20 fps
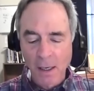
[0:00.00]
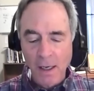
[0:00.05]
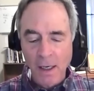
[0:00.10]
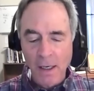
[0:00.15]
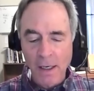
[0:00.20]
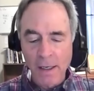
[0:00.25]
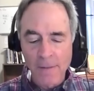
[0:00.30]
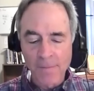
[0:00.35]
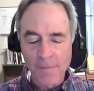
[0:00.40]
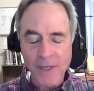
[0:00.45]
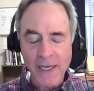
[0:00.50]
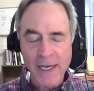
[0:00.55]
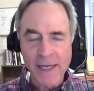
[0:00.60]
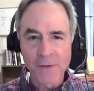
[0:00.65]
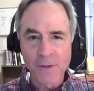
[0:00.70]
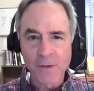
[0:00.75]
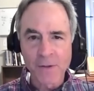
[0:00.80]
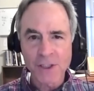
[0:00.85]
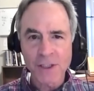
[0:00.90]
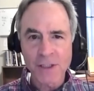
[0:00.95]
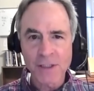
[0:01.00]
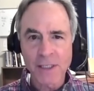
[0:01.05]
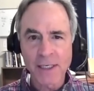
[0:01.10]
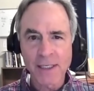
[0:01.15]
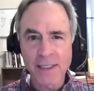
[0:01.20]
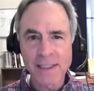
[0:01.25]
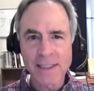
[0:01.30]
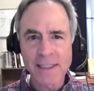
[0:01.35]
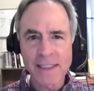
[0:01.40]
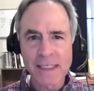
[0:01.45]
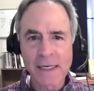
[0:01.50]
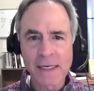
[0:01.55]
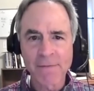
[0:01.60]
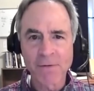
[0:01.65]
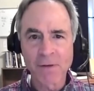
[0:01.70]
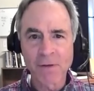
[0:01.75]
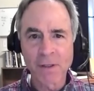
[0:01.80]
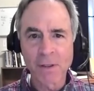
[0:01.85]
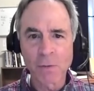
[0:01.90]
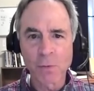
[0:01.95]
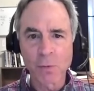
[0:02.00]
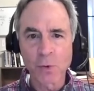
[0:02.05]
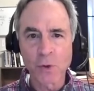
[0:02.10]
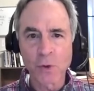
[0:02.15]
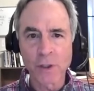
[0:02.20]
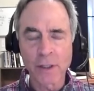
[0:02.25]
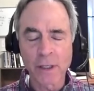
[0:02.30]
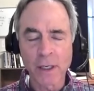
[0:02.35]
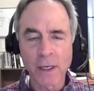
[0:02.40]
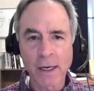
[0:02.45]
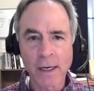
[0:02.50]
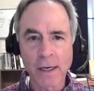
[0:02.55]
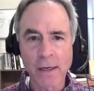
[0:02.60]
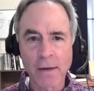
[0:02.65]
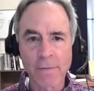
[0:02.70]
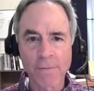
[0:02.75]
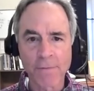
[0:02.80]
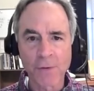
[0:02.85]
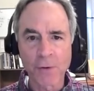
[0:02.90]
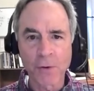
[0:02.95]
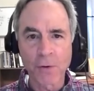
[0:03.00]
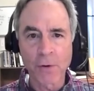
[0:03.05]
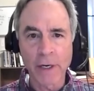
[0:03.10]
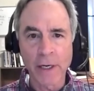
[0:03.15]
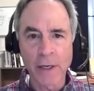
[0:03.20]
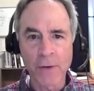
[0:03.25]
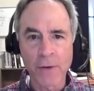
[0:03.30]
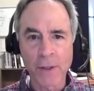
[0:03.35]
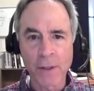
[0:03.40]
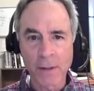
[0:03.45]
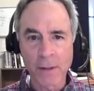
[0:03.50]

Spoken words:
And those studies never really got off the ground